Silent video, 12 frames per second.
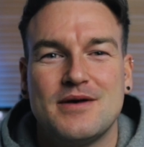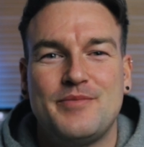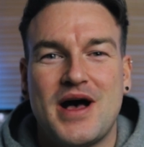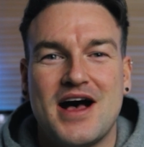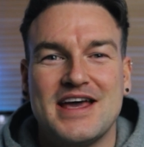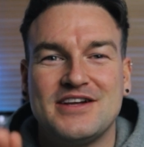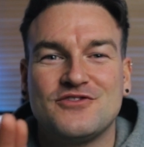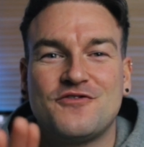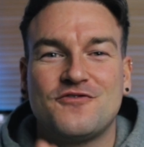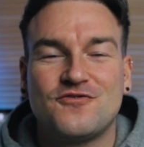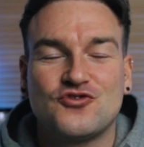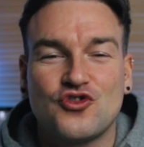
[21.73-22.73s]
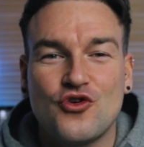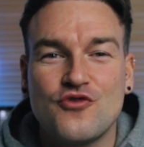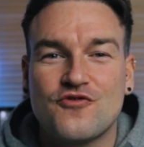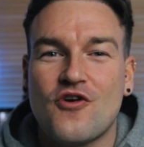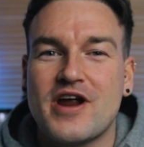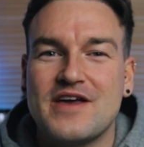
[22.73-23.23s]
But in true
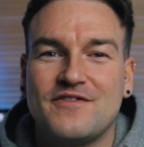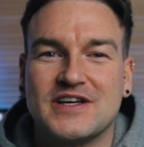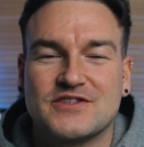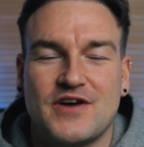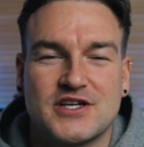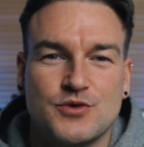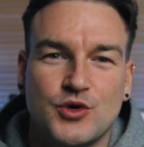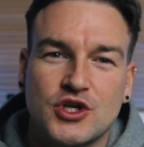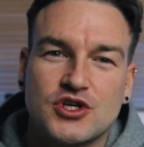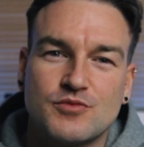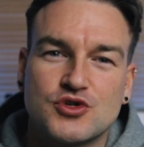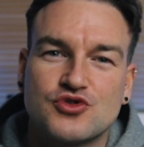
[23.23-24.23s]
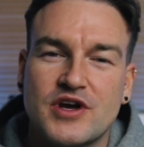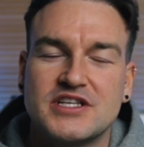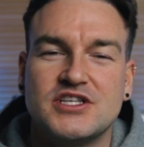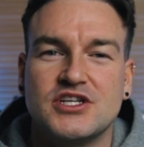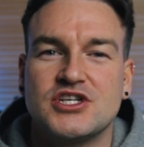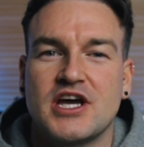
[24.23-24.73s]
Friday Flicks fashion, we're going to jump straight
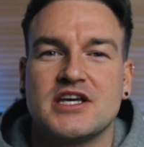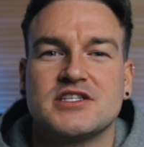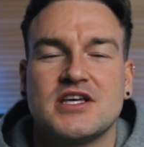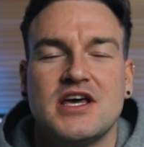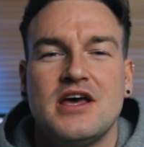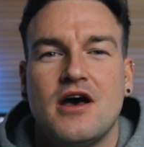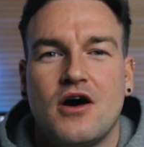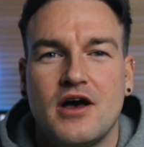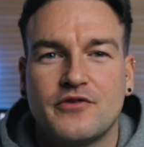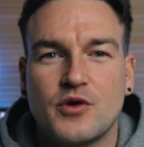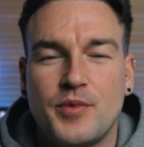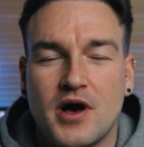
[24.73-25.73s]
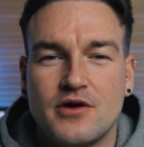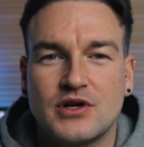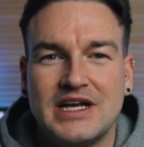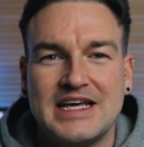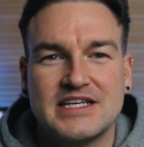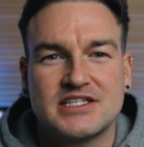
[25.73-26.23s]
to the chase. I've compiled a
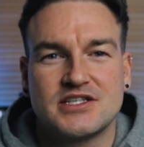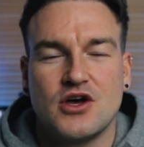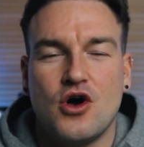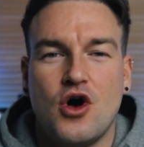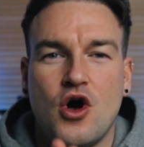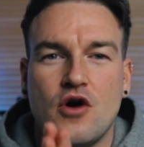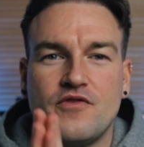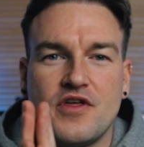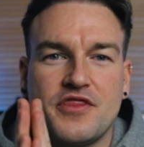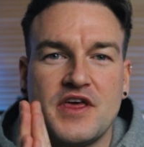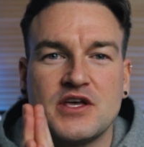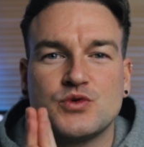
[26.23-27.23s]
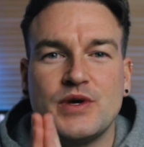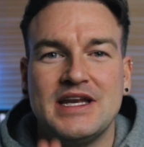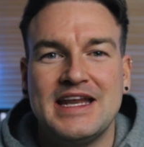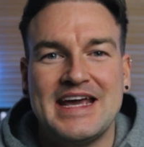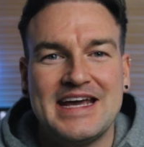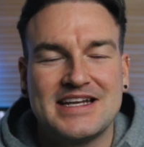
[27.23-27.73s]
list of things we
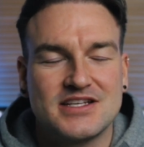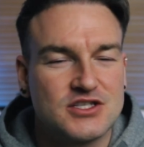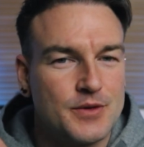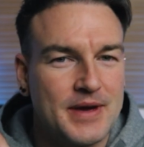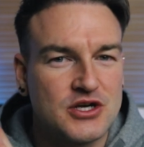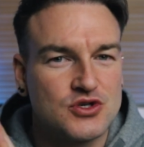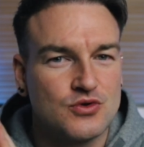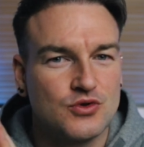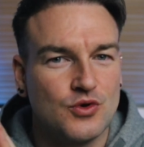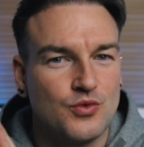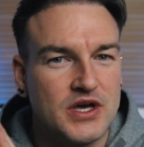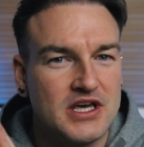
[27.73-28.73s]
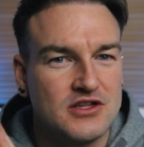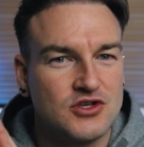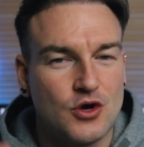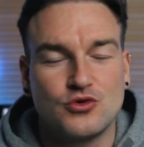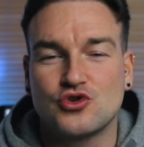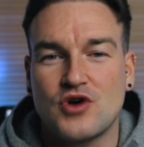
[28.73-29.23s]
need to make sure that we
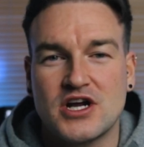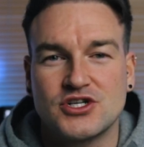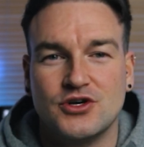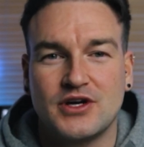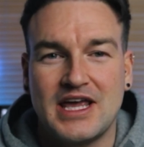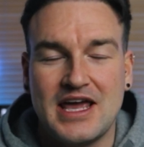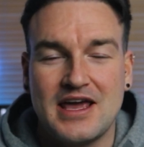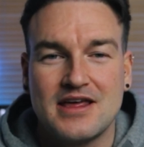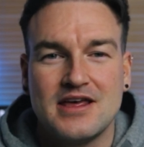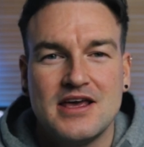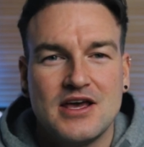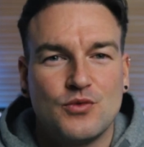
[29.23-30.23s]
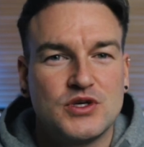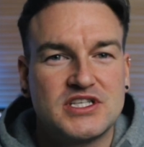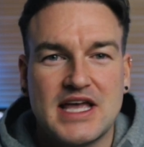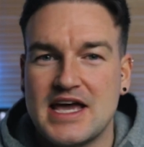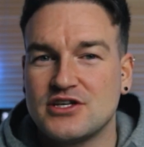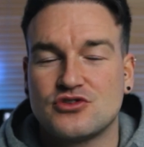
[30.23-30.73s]
don't trash our kit, we
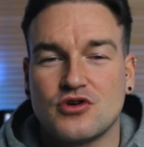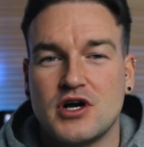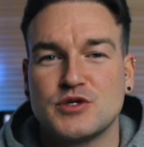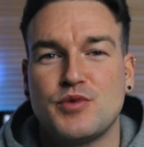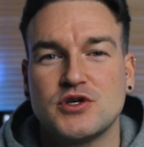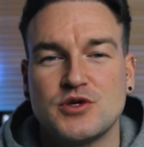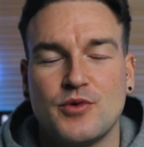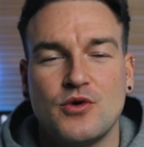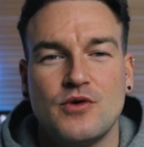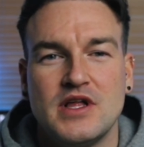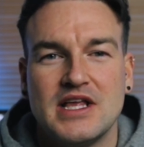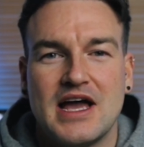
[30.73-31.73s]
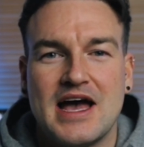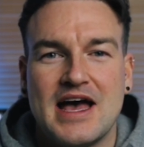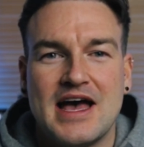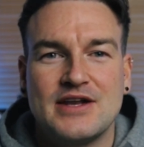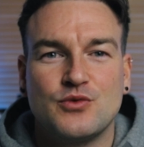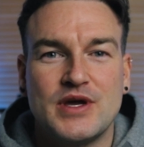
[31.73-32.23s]
stay as dry as possible,
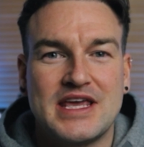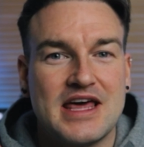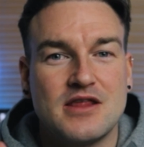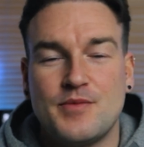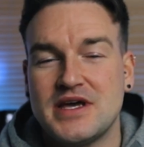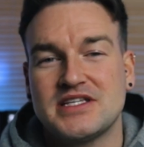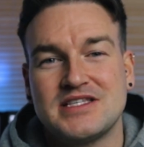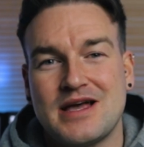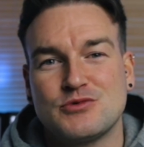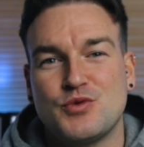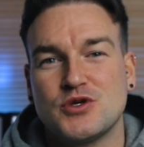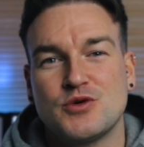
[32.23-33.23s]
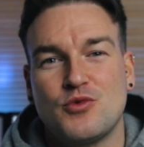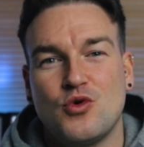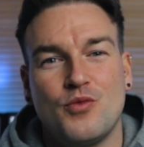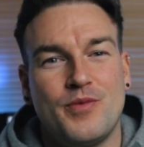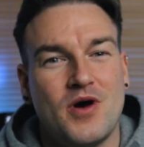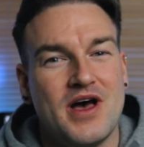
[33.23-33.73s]
and we get the best snaps
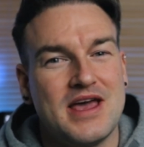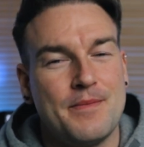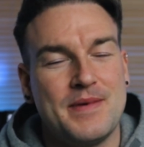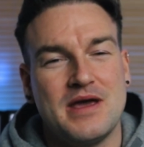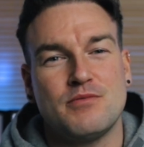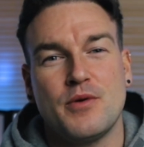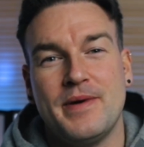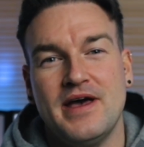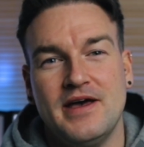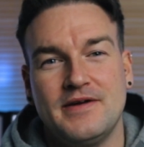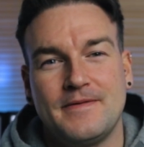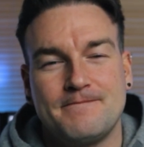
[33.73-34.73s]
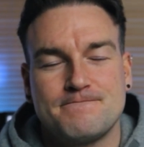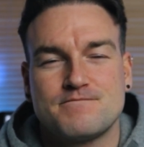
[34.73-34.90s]
possible by being prepared.